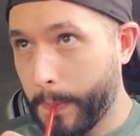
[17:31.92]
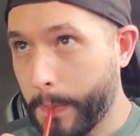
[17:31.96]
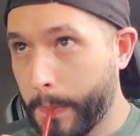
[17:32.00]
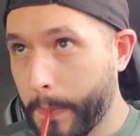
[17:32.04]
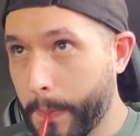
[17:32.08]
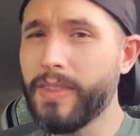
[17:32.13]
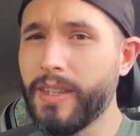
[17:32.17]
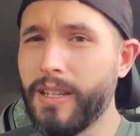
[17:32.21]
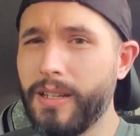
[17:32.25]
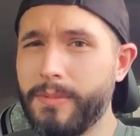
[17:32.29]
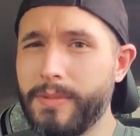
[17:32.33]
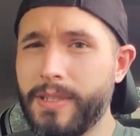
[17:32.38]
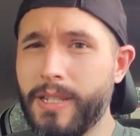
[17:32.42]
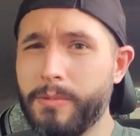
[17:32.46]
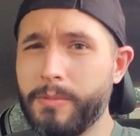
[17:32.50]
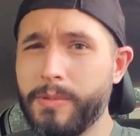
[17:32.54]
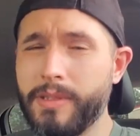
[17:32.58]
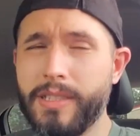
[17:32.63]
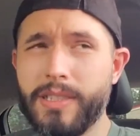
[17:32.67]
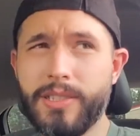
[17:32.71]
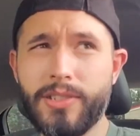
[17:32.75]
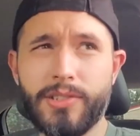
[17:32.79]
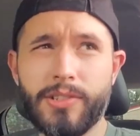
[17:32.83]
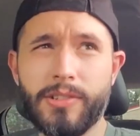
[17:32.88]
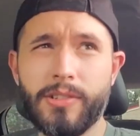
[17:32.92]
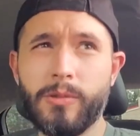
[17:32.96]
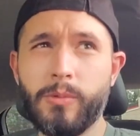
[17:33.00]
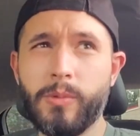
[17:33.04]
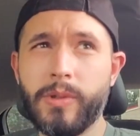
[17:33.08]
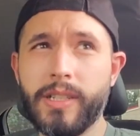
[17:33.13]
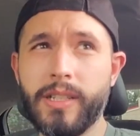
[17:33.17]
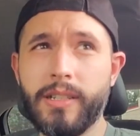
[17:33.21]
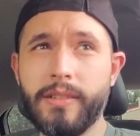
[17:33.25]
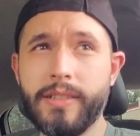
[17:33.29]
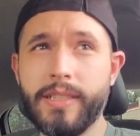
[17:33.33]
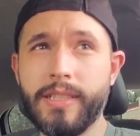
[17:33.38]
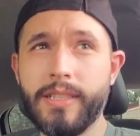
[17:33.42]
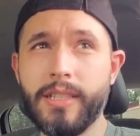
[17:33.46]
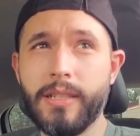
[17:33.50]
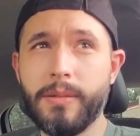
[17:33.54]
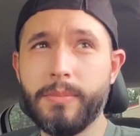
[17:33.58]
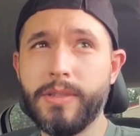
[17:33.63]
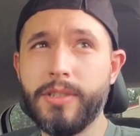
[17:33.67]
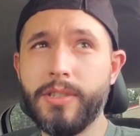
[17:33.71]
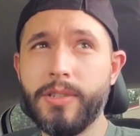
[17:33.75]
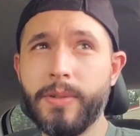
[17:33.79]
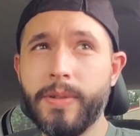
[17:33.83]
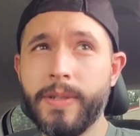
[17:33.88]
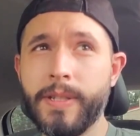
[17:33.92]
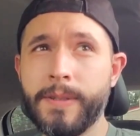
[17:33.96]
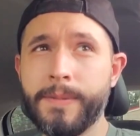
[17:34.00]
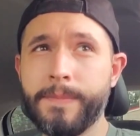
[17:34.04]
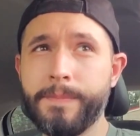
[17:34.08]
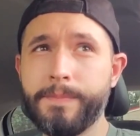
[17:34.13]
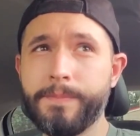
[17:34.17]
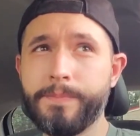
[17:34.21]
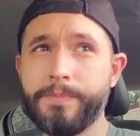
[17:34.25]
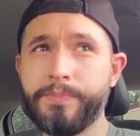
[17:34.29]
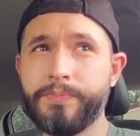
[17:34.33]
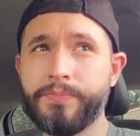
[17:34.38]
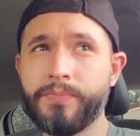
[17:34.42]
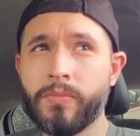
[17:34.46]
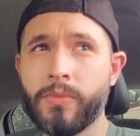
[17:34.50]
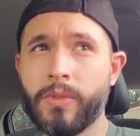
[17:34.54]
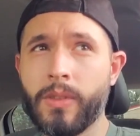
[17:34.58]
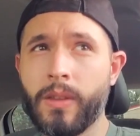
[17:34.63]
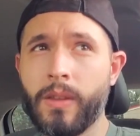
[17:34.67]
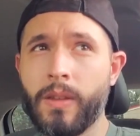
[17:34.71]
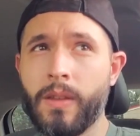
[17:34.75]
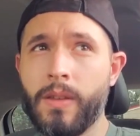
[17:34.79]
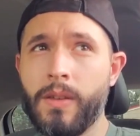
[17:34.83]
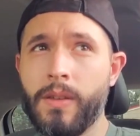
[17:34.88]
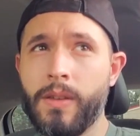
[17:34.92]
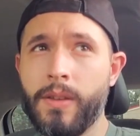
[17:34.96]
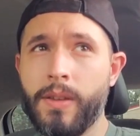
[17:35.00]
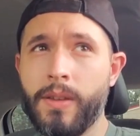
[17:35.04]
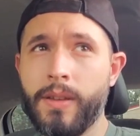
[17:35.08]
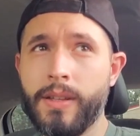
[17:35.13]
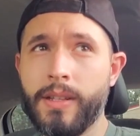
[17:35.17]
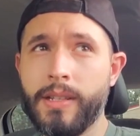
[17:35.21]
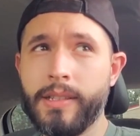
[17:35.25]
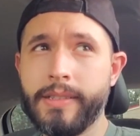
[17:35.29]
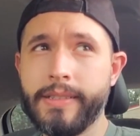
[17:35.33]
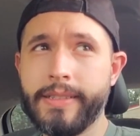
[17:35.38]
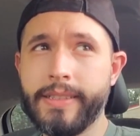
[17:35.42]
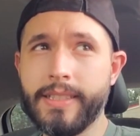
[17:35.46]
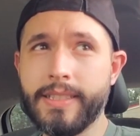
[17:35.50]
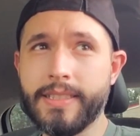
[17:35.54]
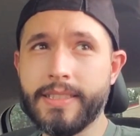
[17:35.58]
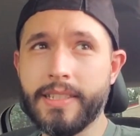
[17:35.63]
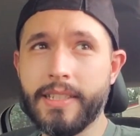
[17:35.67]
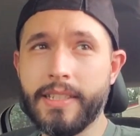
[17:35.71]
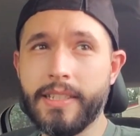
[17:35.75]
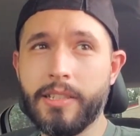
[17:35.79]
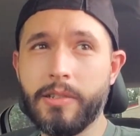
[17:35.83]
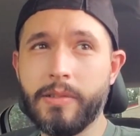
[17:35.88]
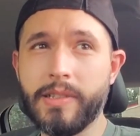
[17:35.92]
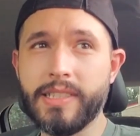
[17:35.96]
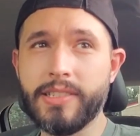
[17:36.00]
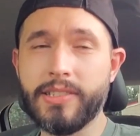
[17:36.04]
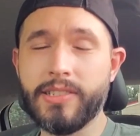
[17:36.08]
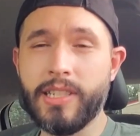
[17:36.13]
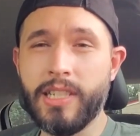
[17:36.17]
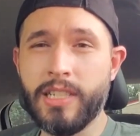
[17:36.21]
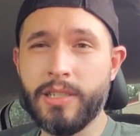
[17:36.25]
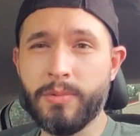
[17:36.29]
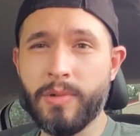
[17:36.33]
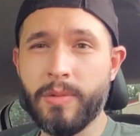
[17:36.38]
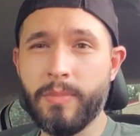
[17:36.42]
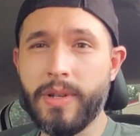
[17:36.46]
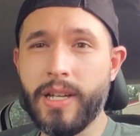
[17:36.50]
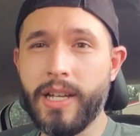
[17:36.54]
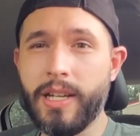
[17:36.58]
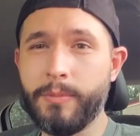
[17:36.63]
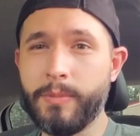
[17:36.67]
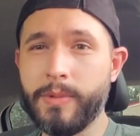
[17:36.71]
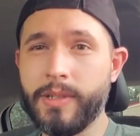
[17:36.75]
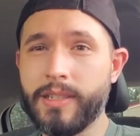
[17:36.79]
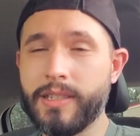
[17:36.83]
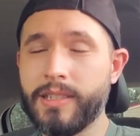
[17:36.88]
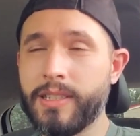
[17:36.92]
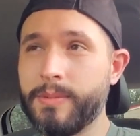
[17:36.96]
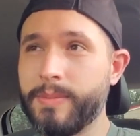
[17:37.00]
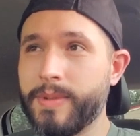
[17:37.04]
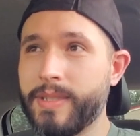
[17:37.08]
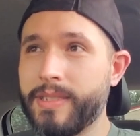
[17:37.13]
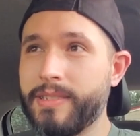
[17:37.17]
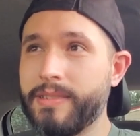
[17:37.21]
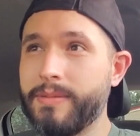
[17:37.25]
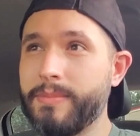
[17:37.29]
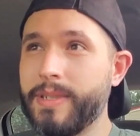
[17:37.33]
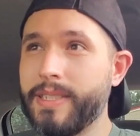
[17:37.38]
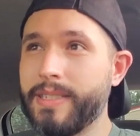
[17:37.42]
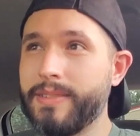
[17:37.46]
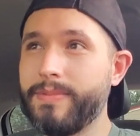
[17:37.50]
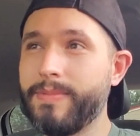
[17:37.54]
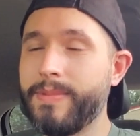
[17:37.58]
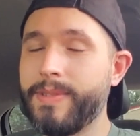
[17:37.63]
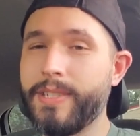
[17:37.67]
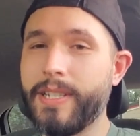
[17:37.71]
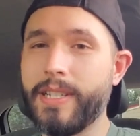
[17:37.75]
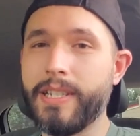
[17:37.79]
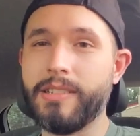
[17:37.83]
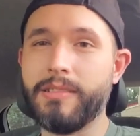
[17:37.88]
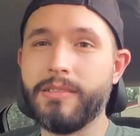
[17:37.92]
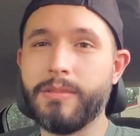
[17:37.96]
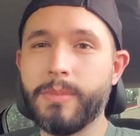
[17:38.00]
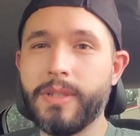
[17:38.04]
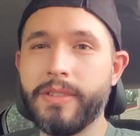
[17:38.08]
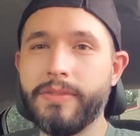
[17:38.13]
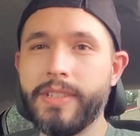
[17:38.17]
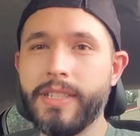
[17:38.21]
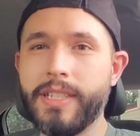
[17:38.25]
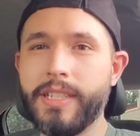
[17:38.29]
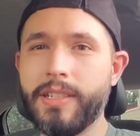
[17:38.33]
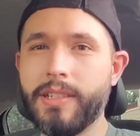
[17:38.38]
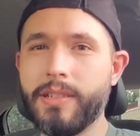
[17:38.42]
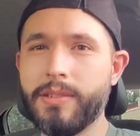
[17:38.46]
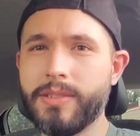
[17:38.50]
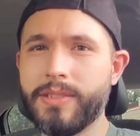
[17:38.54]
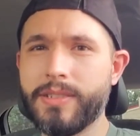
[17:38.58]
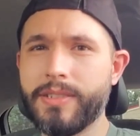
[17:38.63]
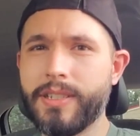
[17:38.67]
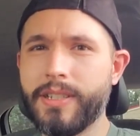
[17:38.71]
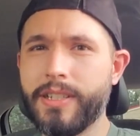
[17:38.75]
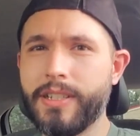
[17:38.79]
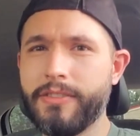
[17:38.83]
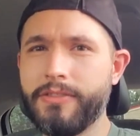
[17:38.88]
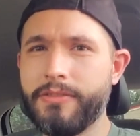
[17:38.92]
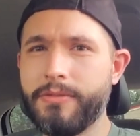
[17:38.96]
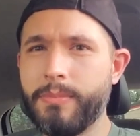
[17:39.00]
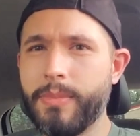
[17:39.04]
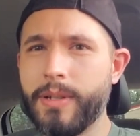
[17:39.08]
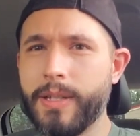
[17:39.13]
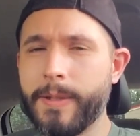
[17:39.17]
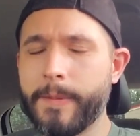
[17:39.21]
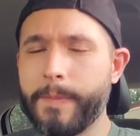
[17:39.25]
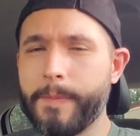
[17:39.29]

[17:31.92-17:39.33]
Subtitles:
I'm not really sure what I'll end up doing because I always change my mind when it comes to my channel and my video stuff, but